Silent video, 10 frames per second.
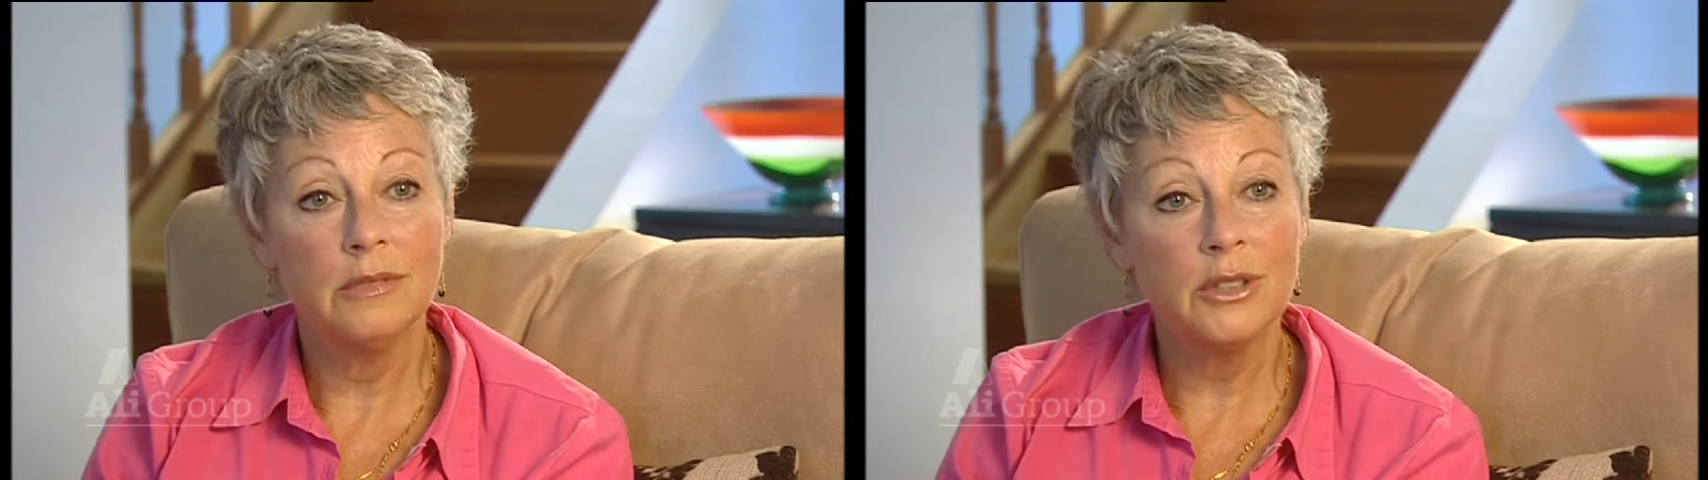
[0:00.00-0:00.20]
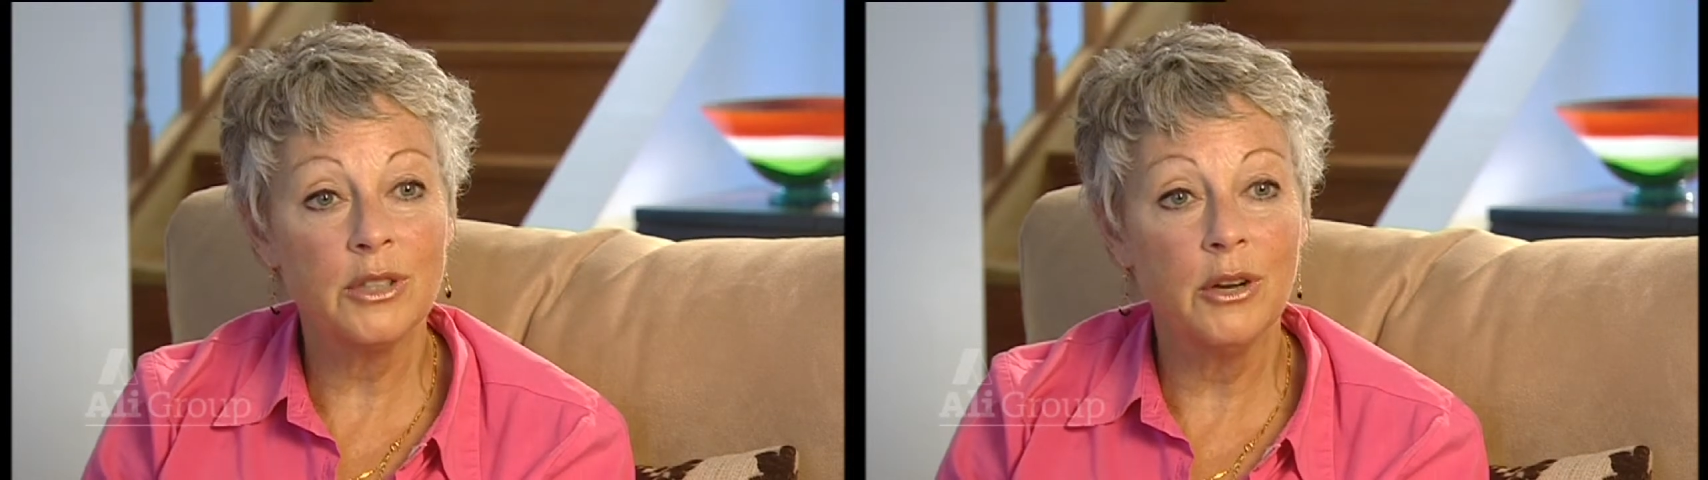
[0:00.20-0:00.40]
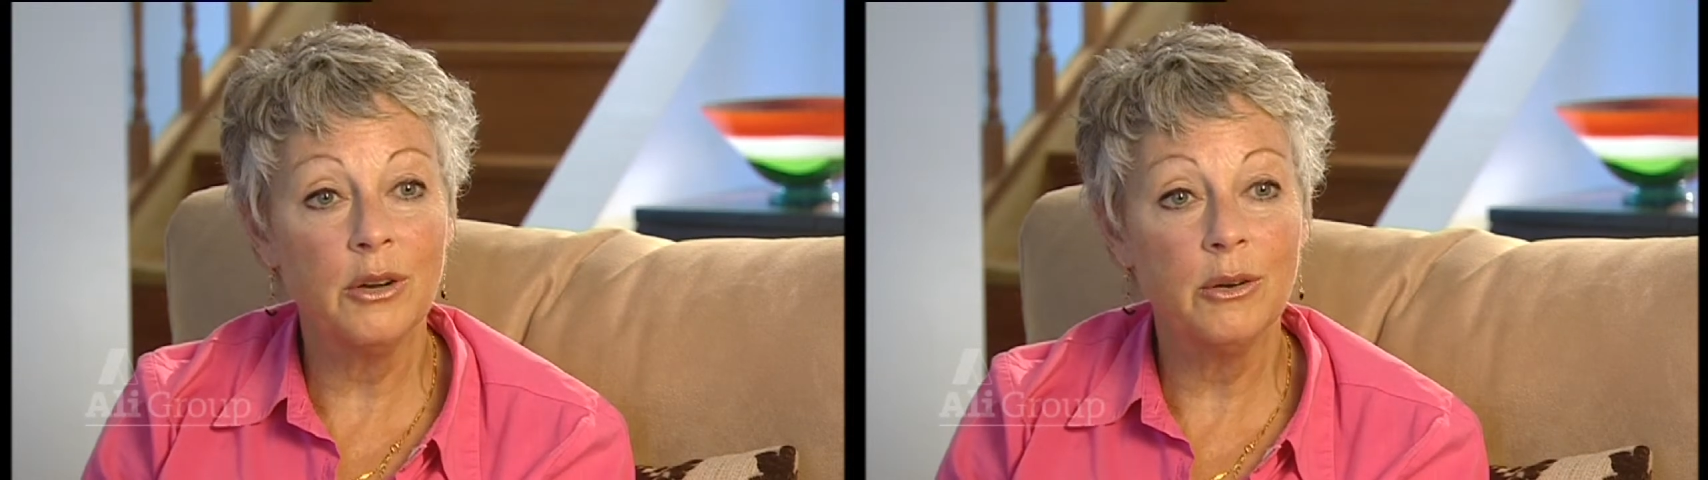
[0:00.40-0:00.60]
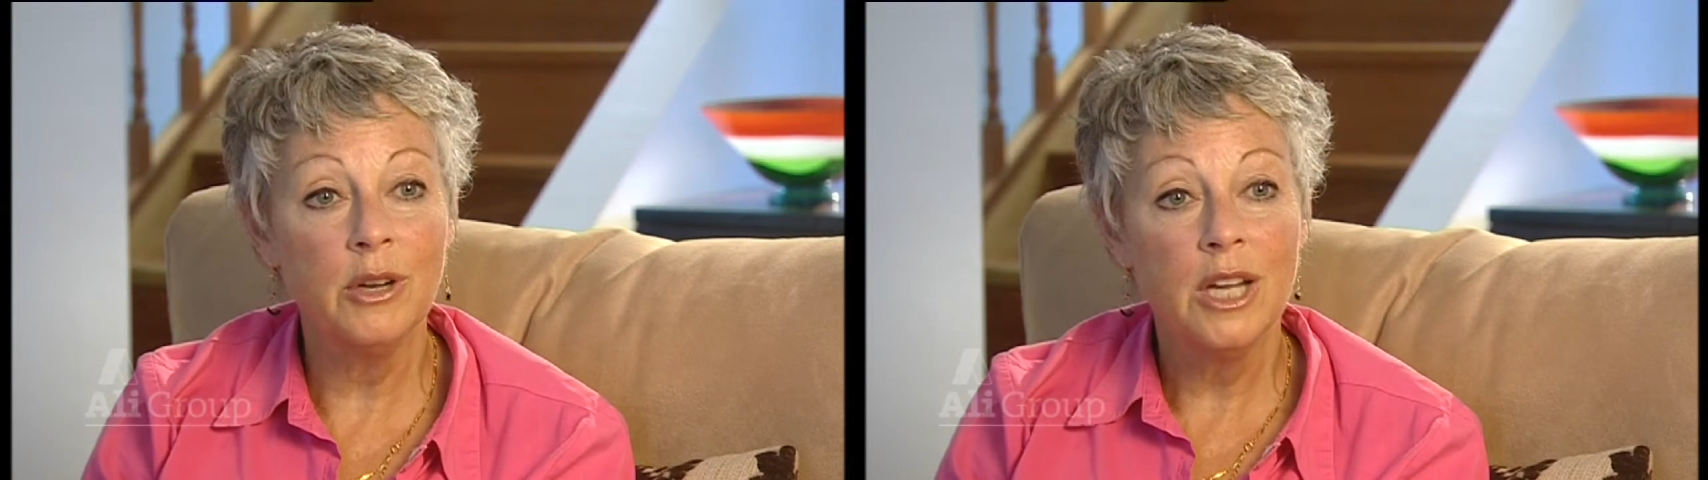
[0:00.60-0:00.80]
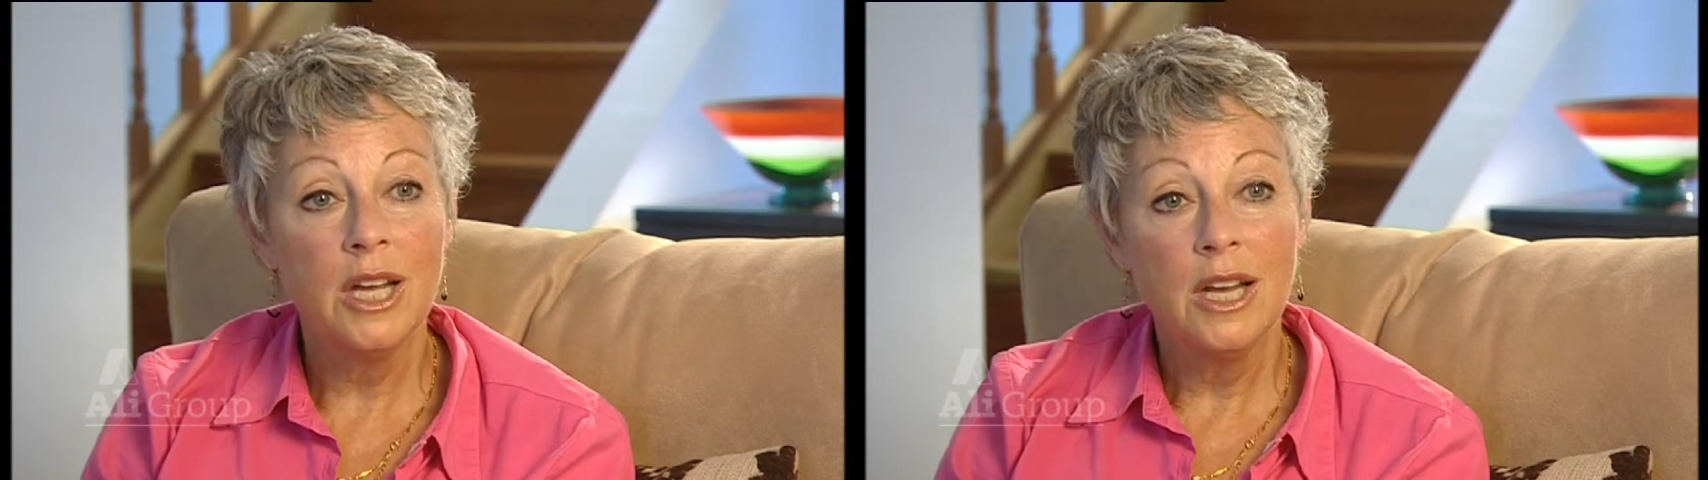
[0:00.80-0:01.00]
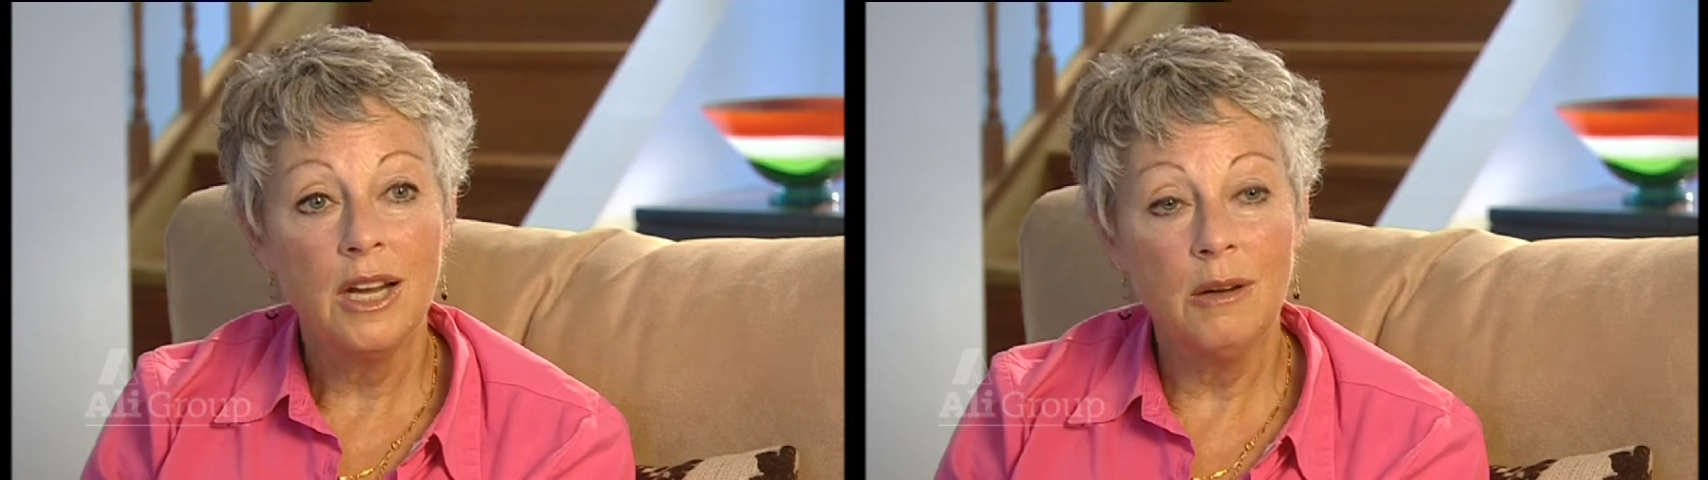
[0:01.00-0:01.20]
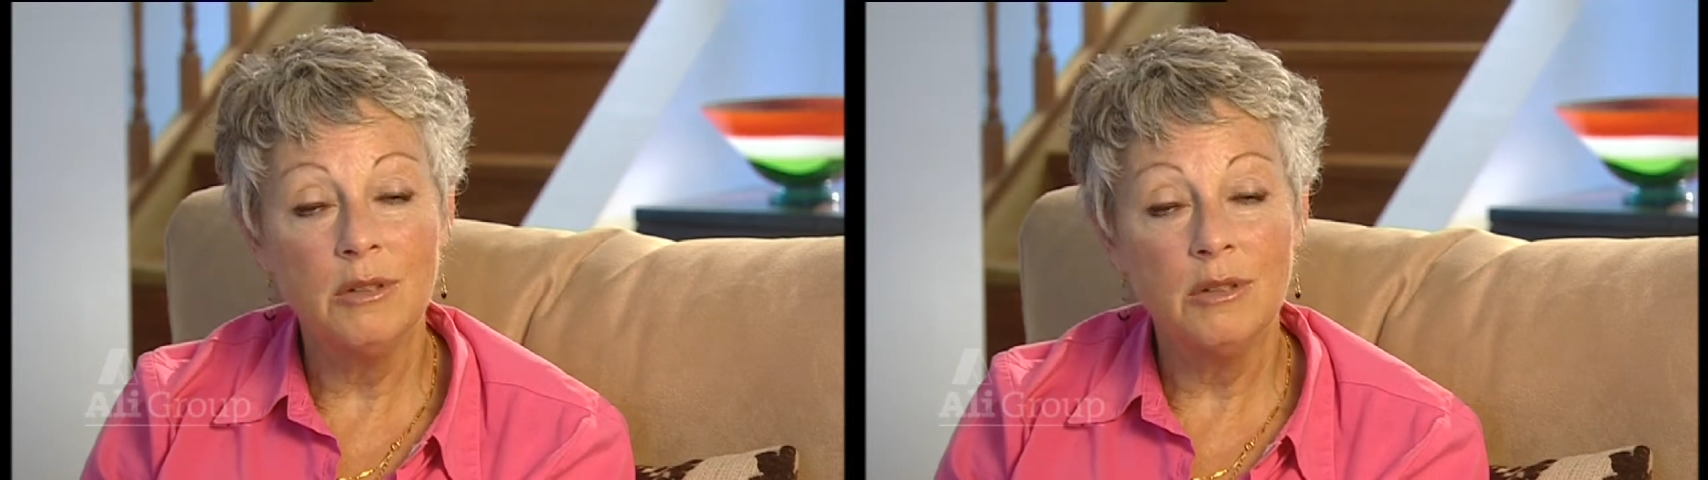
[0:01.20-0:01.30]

So I